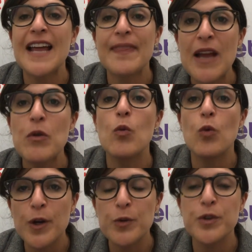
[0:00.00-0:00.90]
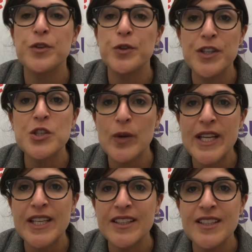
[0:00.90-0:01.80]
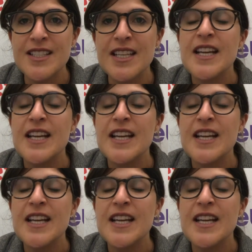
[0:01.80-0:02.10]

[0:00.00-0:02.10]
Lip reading: and they will work with you to tweak it.